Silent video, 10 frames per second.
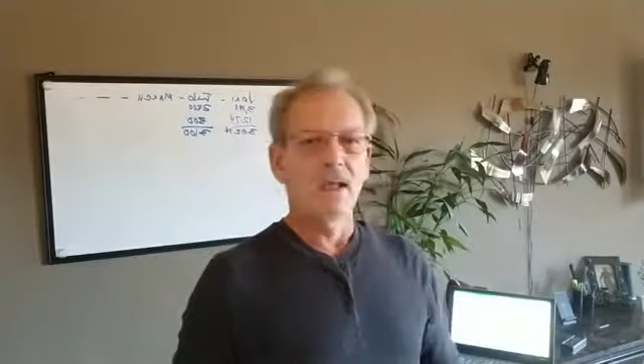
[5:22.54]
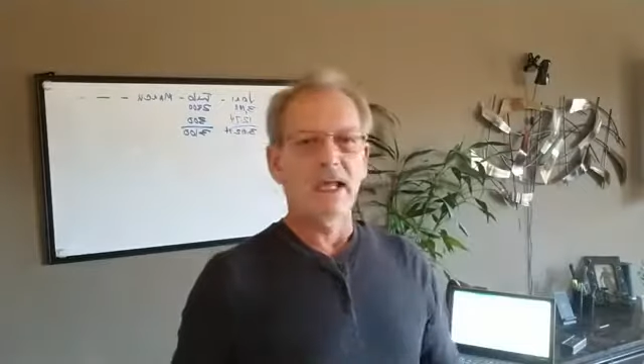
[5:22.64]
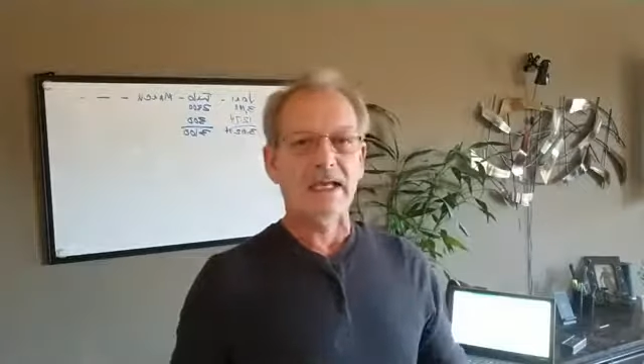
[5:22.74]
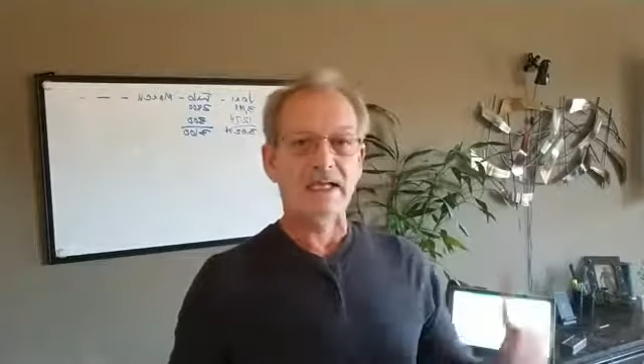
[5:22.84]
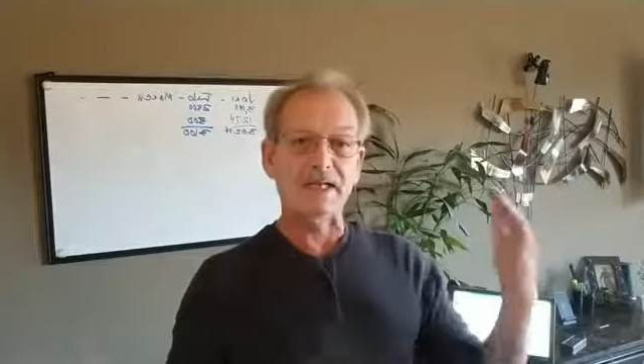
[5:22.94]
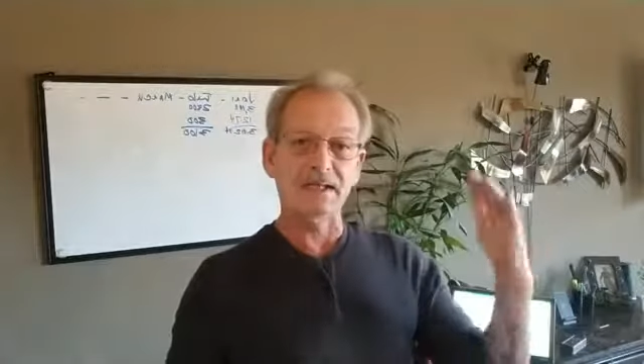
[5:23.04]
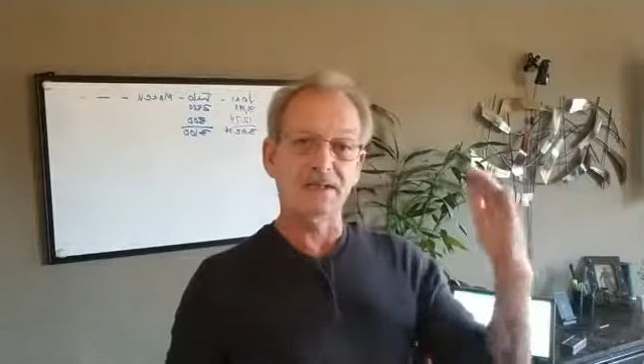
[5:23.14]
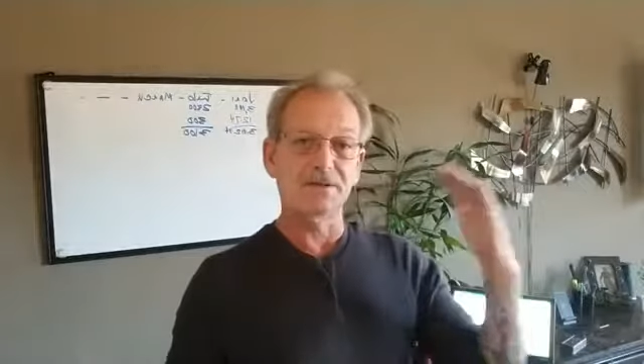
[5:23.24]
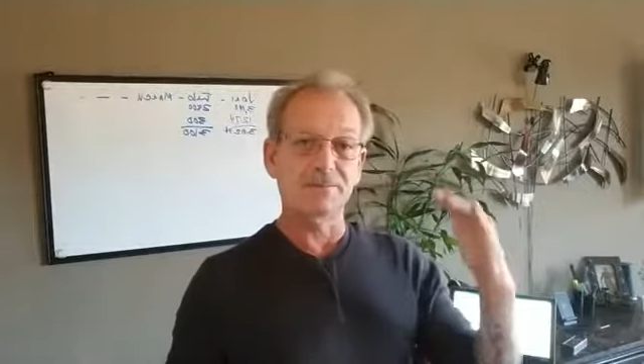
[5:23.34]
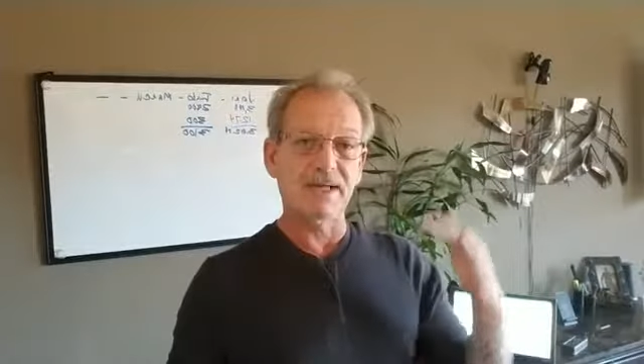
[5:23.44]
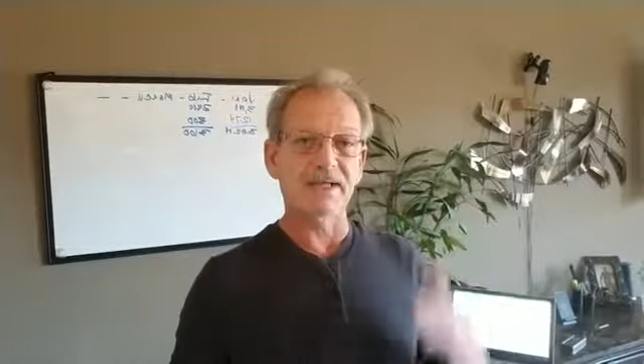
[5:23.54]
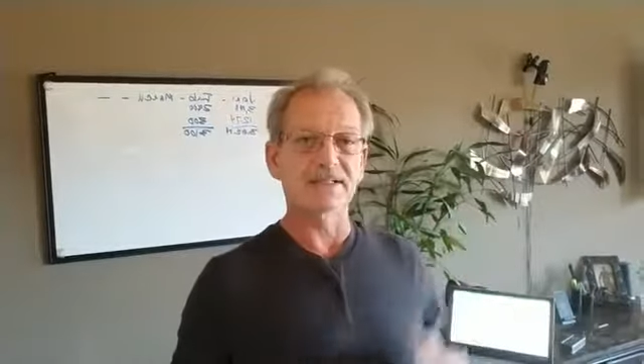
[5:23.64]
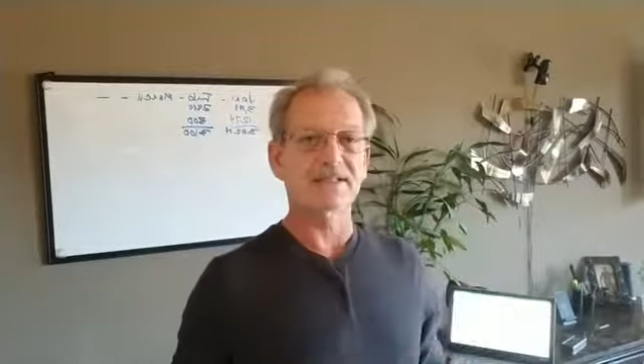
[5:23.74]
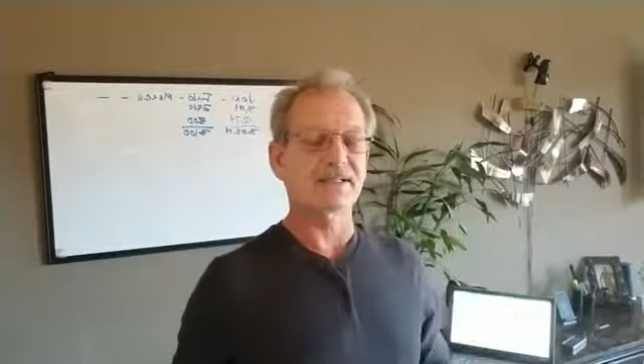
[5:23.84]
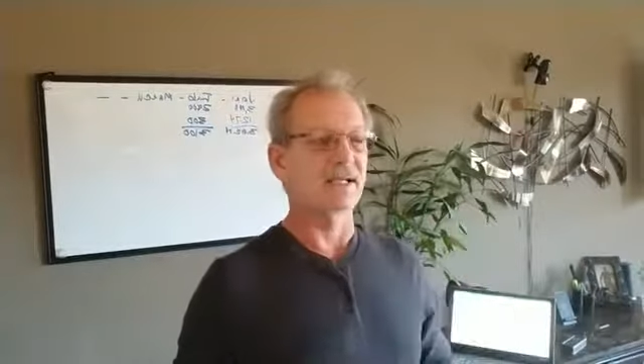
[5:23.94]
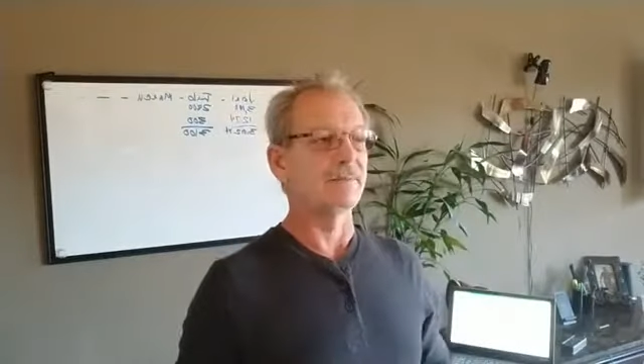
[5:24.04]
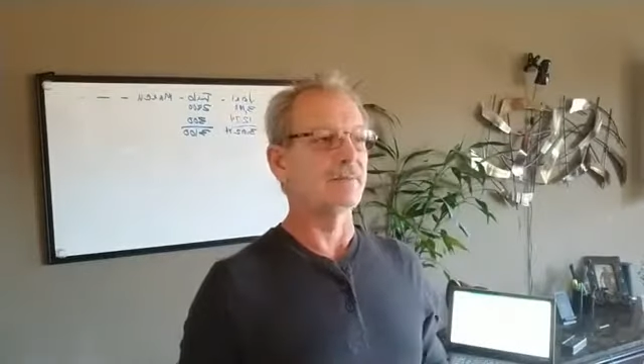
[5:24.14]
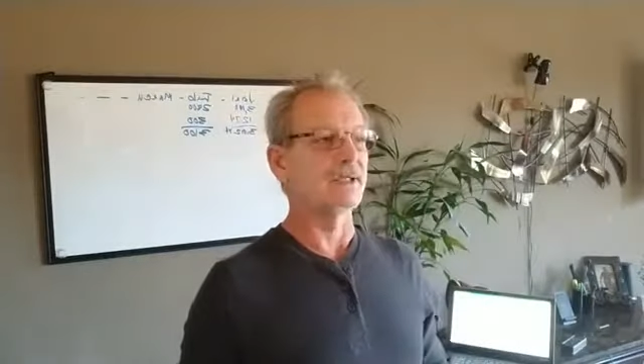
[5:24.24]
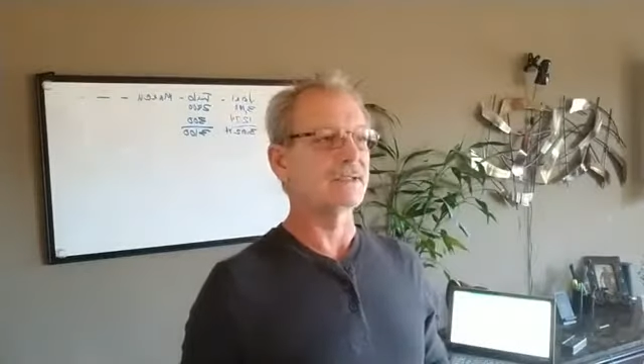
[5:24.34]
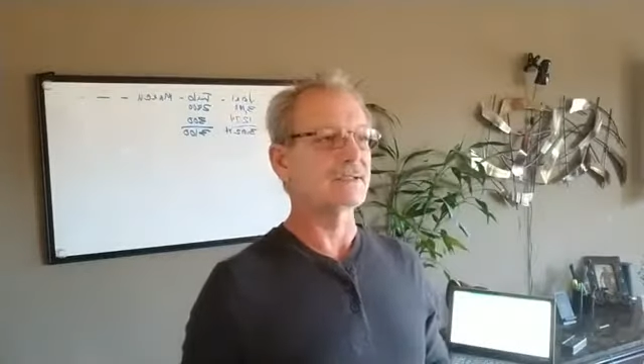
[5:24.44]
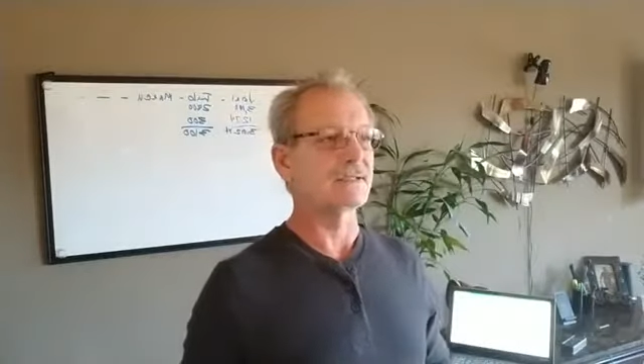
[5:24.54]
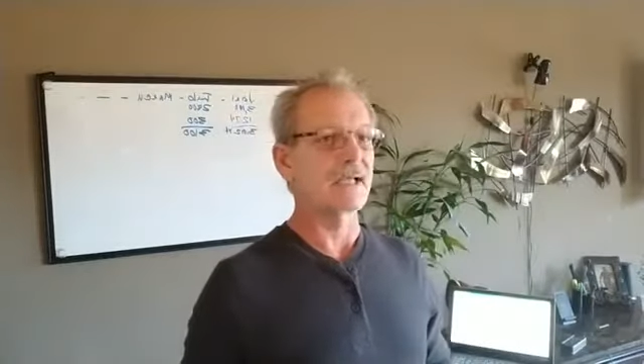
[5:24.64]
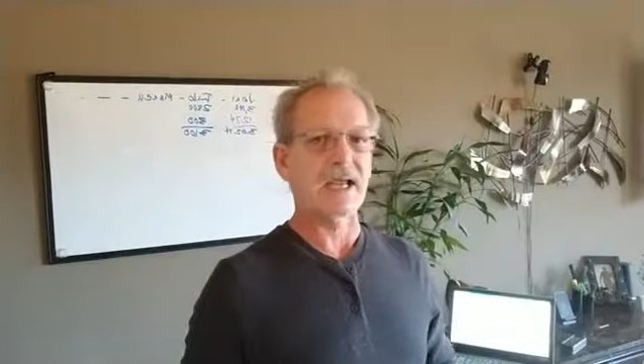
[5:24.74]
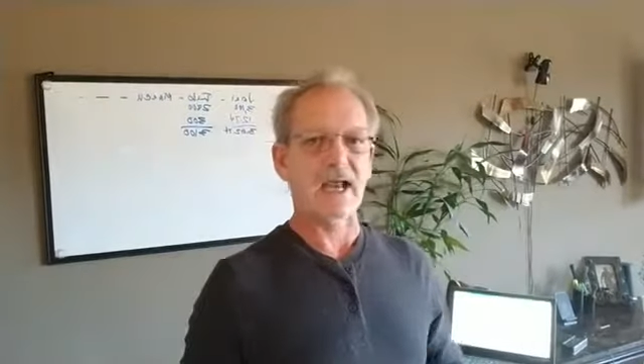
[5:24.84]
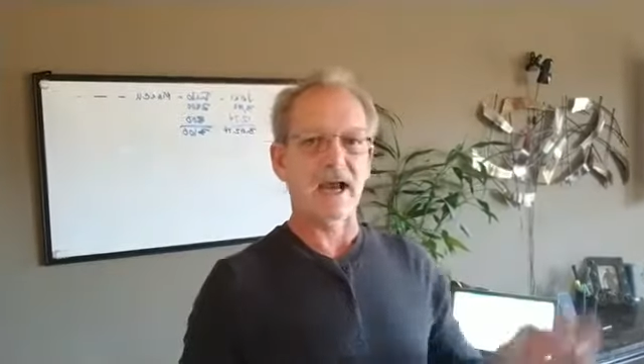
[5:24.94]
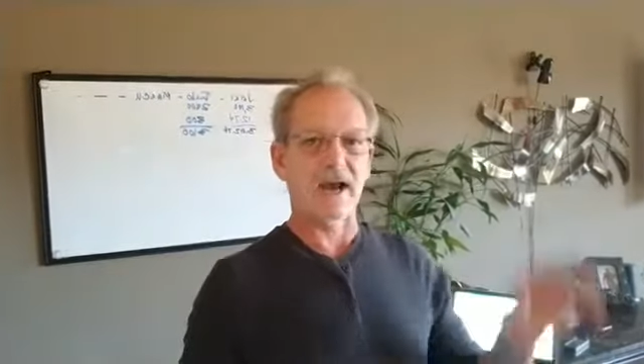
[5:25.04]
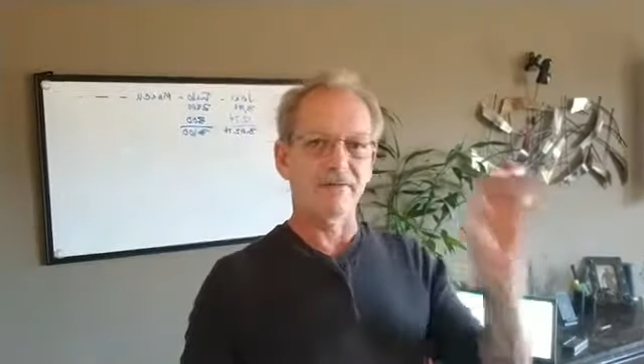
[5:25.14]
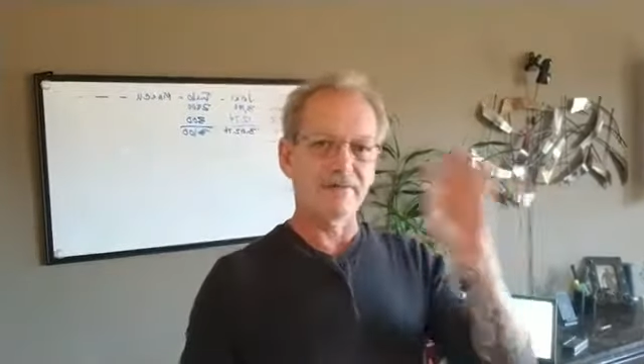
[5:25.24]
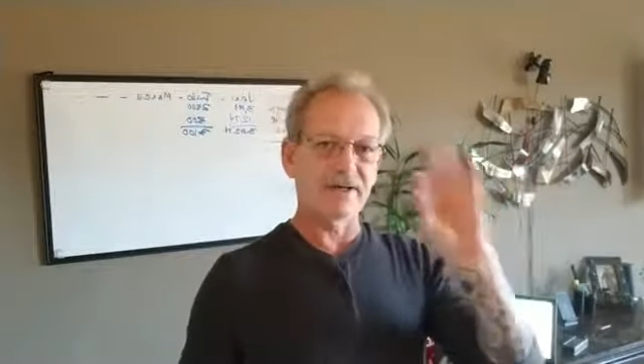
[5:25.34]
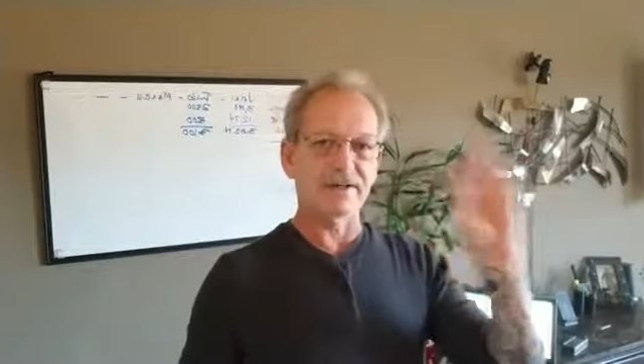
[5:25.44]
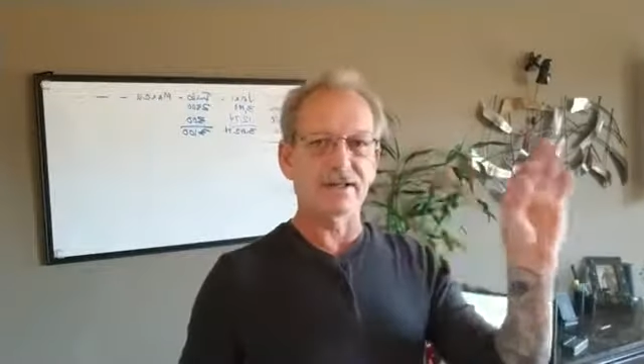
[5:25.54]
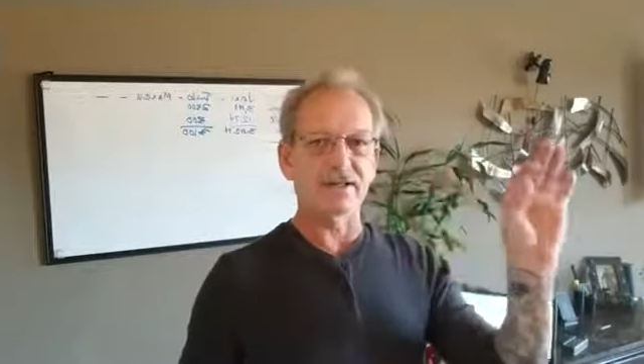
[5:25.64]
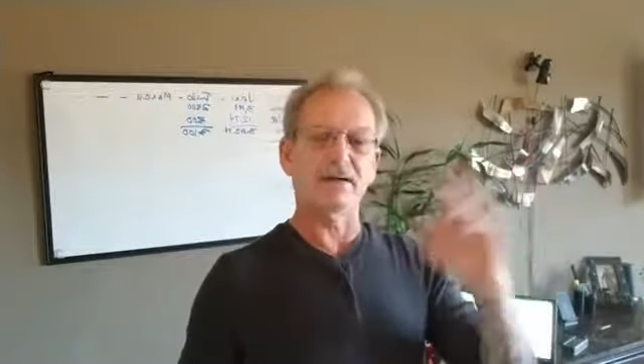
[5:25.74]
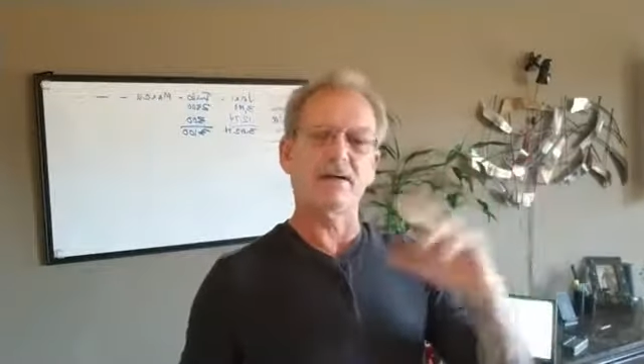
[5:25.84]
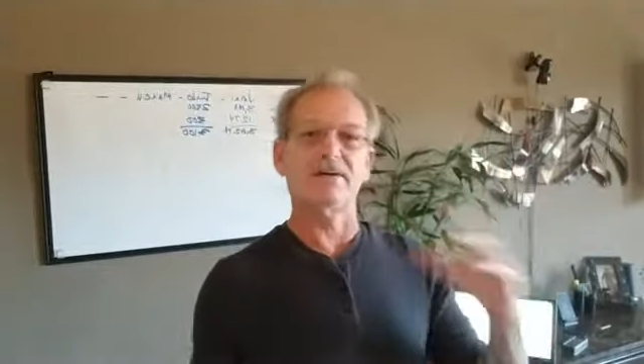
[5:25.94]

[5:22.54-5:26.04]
And in your bank statements, everything,